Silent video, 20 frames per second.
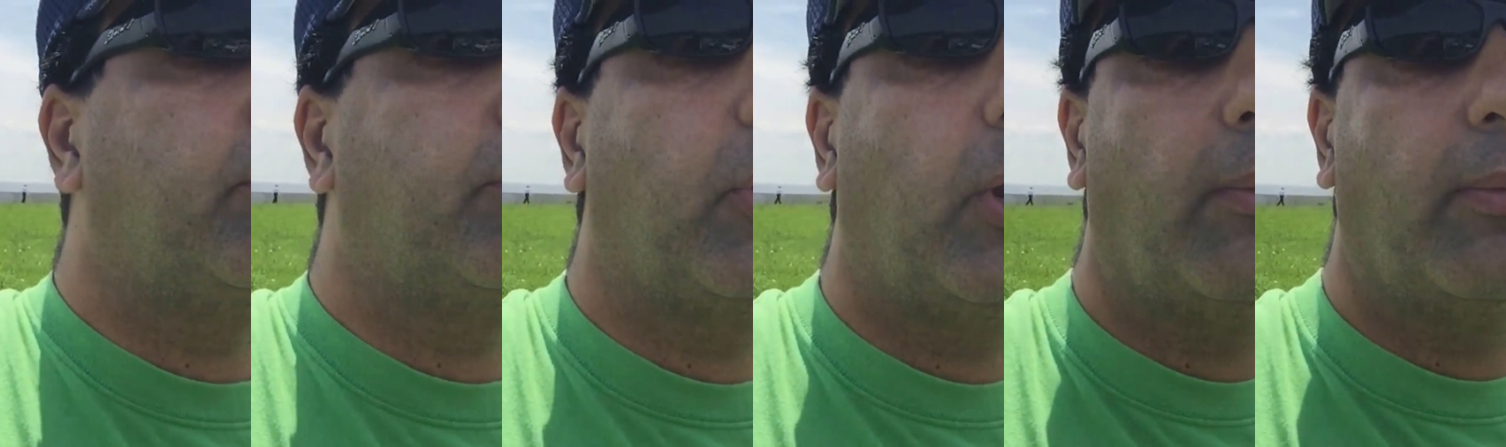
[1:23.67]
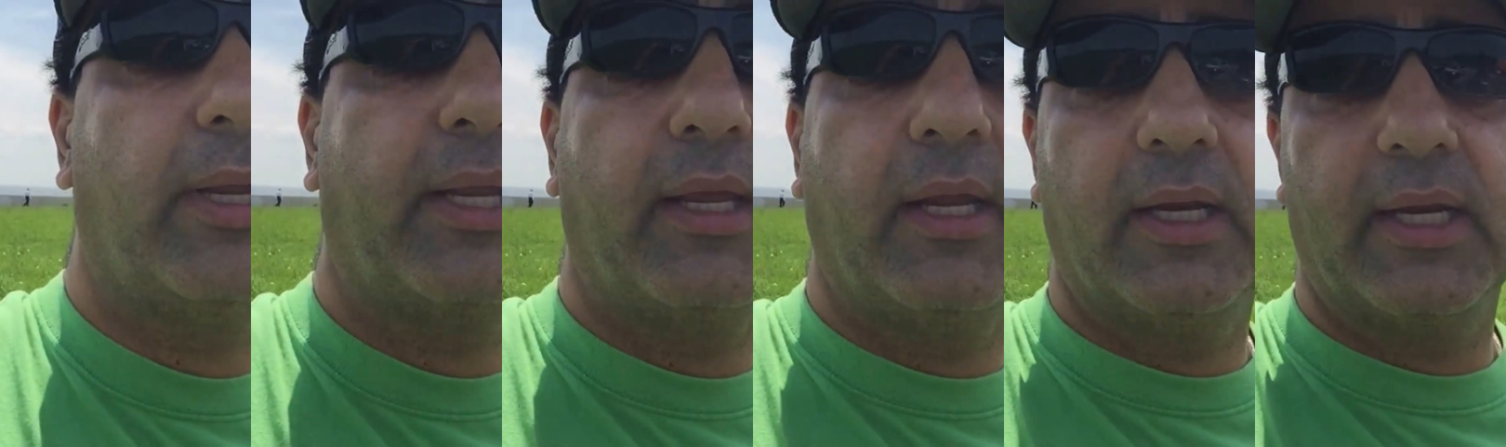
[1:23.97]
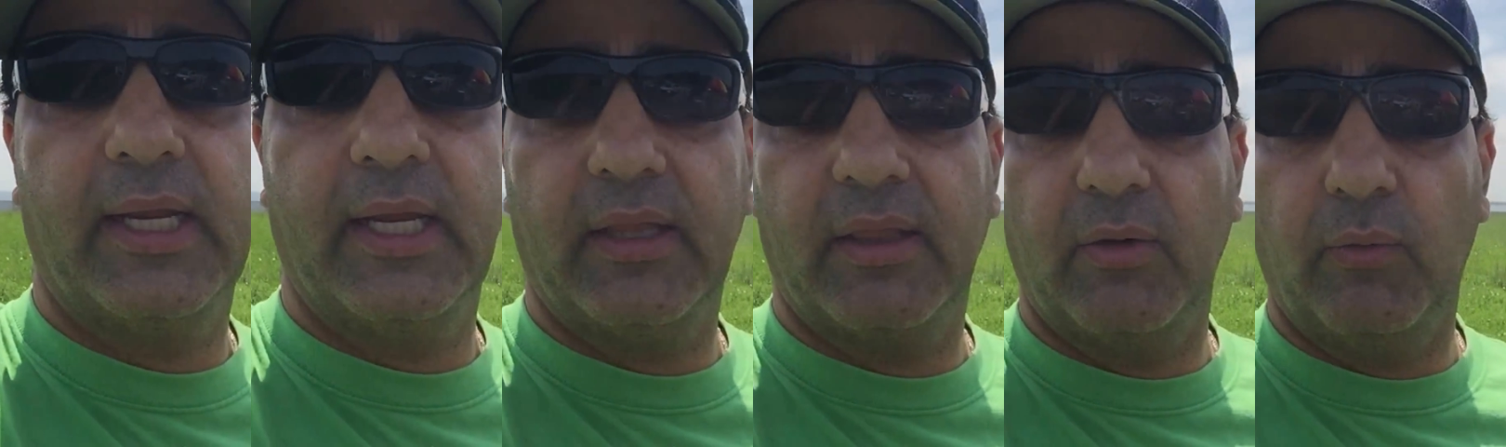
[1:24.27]
Probably
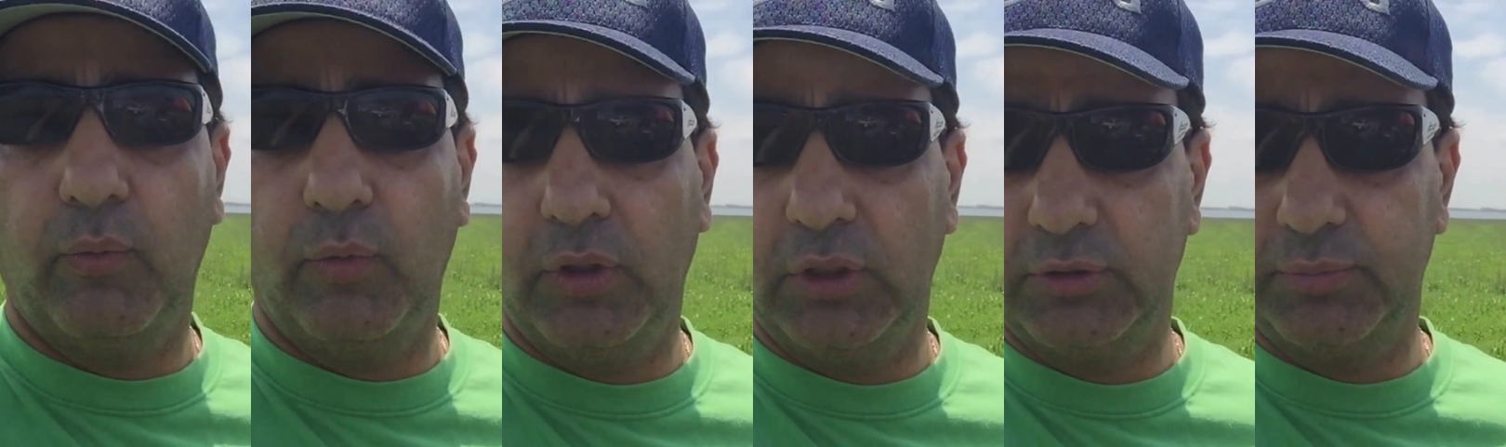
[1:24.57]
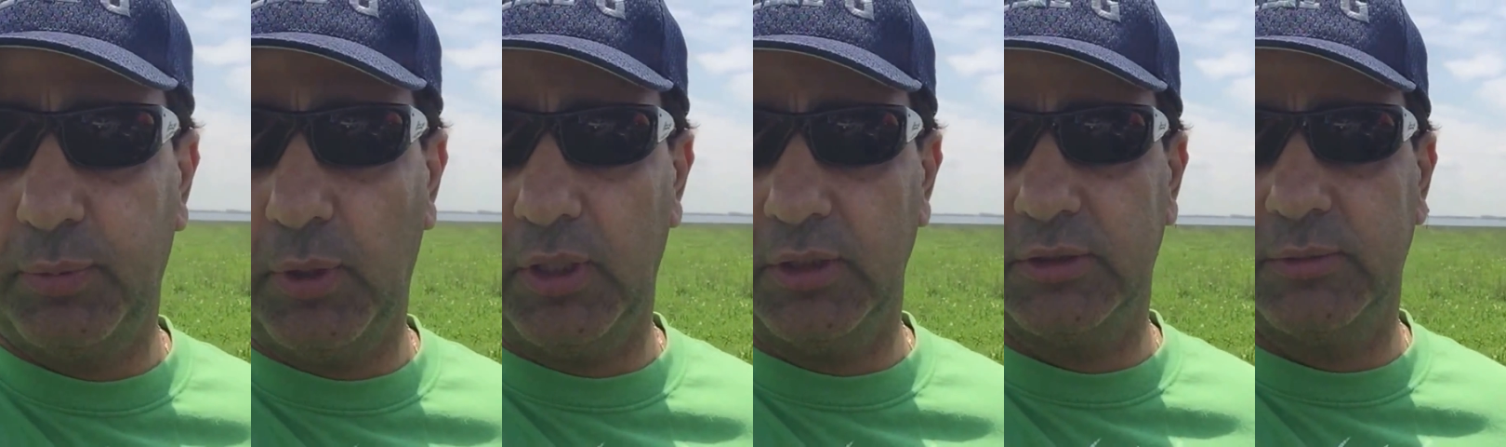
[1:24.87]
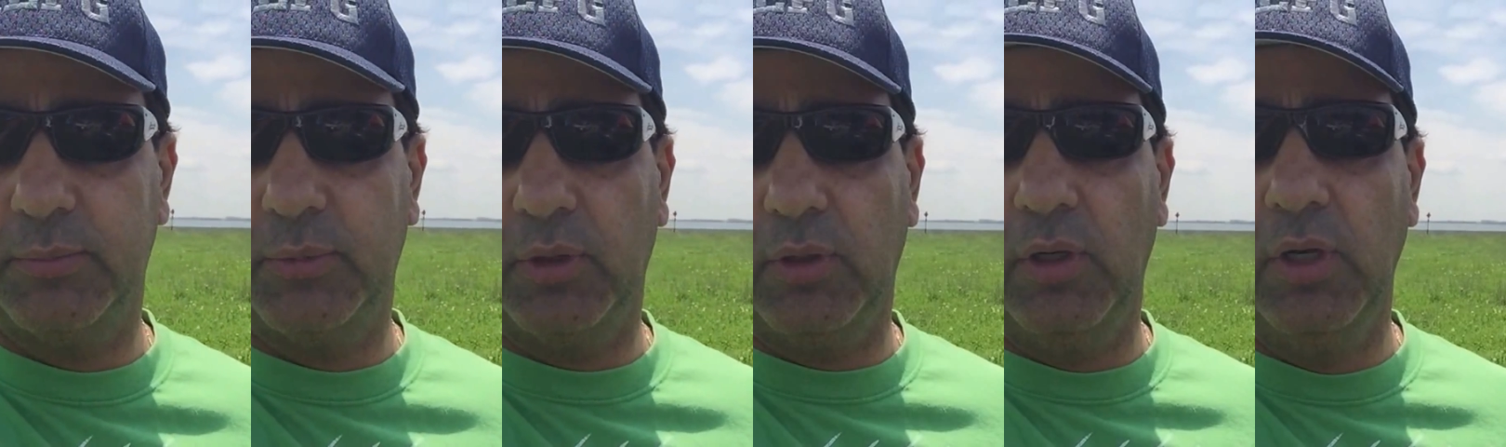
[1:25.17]
gonna get the worst
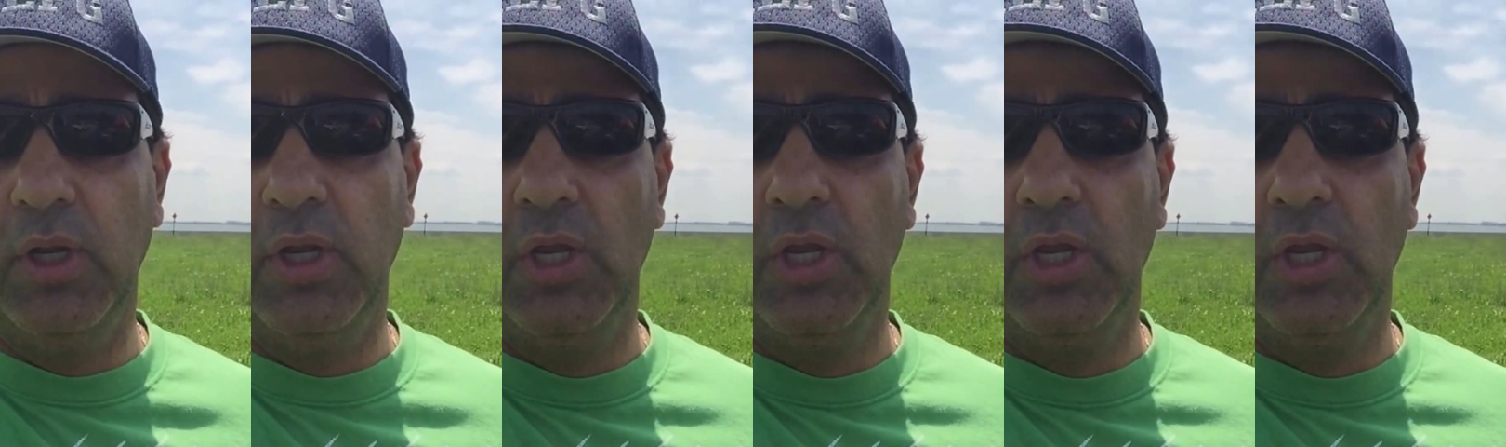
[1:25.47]
possible